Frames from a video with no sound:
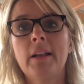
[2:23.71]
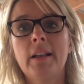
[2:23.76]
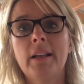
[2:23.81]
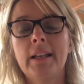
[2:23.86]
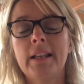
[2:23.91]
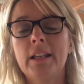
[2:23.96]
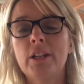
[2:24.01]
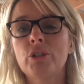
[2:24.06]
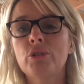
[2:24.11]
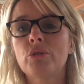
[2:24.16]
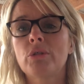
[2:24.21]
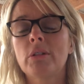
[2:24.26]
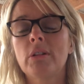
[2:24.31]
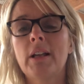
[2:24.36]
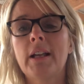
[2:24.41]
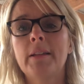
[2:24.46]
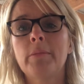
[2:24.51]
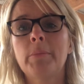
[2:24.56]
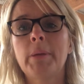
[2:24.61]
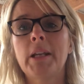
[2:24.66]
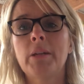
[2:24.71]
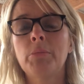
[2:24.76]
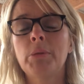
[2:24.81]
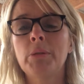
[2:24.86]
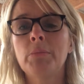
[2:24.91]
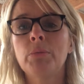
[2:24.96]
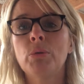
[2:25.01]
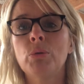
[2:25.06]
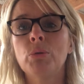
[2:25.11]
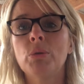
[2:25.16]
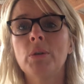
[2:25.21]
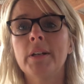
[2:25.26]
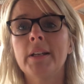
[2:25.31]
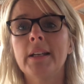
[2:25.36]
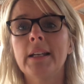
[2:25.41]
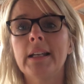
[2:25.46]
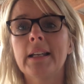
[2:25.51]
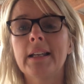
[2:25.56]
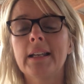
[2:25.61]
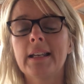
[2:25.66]
Israelite baby
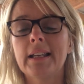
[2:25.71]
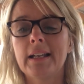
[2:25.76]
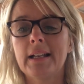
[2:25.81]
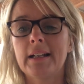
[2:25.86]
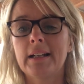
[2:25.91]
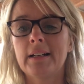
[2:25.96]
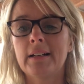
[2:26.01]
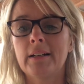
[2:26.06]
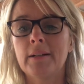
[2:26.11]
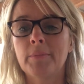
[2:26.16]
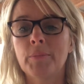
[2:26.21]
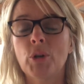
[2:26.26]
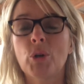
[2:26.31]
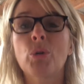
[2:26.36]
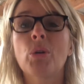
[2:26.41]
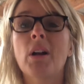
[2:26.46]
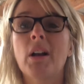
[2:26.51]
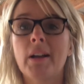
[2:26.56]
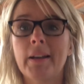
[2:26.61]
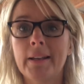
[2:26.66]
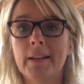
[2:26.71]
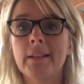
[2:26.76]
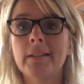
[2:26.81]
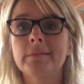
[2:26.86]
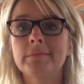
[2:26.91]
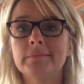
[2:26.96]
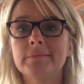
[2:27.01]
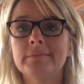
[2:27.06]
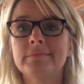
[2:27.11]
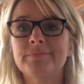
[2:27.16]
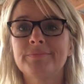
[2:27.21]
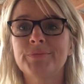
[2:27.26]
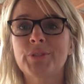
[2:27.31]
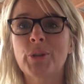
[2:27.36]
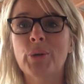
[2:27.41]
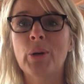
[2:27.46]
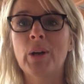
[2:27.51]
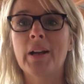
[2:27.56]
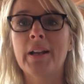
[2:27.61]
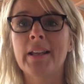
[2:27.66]
boy crying.
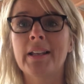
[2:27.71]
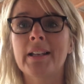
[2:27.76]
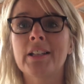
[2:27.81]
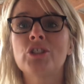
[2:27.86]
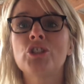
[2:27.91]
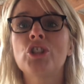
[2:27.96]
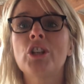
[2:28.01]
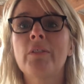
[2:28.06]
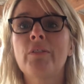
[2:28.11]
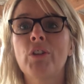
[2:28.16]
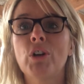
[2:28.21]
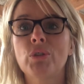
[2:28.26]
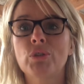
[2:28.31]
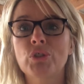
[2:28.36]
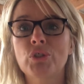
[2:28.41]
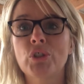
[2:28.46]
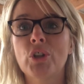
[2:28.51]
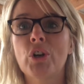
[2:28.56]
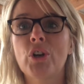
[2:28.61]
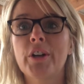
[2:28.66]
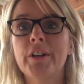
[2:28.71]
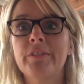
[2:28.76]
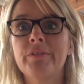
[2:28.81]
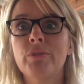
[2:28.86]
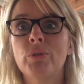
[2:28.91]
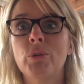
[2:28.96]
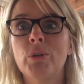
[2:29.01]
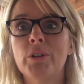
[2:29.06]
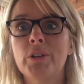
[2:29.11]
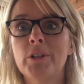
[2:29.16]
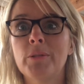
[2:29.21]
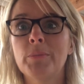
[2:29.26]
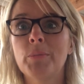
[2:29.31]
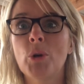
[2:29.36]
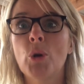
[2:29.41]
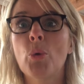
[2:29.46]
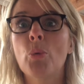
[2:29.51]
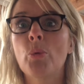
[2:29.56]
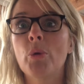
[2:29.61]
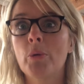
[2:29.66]
And she felt sorry for him.
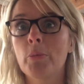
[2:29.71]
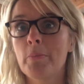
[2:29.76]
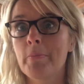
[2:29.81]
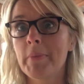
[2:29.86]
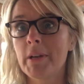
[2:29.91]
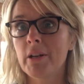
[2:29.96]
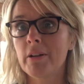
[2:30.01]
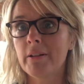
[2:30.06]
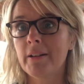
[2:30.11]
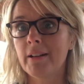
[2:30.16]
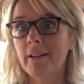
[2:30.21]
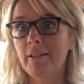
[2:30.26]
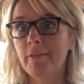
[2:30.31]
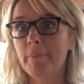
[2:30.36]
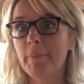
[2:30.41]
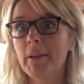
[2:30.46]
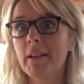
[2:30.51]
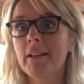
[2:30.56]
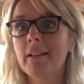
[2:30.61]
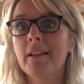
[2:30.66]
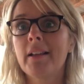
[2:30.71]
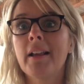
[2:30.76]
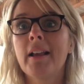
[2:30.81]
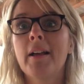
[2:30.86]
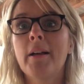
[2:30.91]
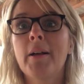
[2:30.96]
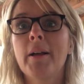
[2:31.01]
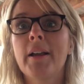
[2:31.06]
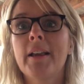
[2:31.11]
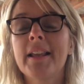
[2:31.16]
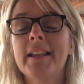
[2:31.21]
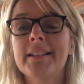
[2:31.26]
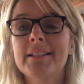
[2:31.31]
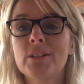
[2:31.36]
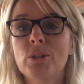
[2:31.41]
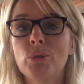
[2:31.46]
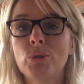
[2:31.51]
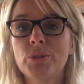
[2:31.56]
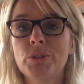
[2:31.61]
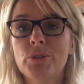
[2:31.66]
Well, Miriam,
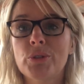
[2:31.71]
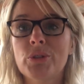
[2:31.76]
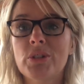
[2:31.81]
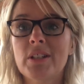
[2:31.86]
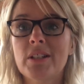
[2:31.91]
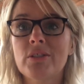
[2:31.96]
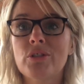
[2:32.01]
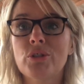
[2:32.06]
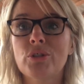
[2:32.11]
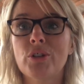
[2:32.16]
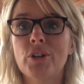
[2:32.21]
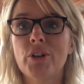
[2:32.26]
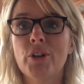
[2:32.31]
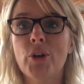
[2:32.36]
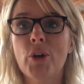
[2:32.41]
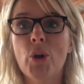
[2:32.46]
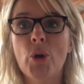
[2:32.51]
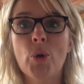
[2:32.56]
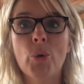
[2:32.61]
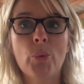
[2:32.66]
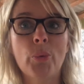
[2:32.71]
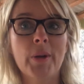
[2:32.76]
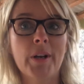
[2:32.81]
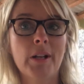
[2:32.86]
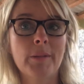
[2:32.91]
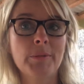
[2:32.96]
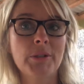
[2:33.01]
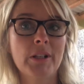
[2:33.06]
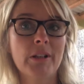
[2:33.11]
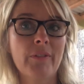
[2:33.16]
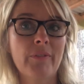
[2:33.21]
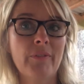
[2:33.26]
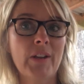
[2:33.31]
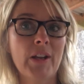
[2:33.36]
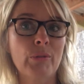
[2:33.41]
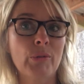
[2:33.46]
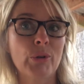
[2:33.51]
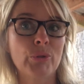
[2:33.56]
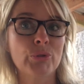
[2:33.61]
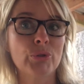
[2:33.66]
his older sister, went up to the
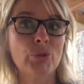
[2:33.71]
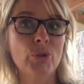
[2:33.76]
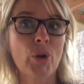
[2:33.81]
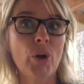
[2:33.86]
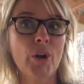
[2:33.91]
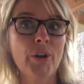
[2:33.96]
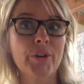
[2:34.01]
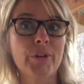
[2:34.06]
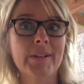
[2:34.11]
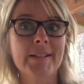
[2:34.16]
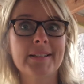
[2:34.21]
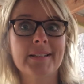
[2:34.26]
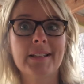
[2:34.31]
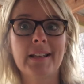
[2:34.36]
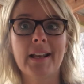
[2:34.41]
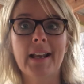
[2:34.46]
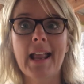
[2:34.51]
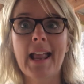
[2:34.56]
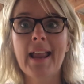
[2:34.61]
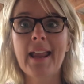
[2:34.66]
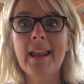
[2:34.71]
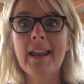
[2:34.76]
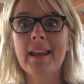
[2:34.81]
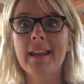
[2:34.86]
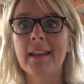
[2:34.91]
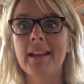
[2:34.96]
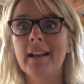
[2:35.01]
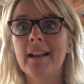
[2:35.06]
Pharaoh's daughter and said, "Hey,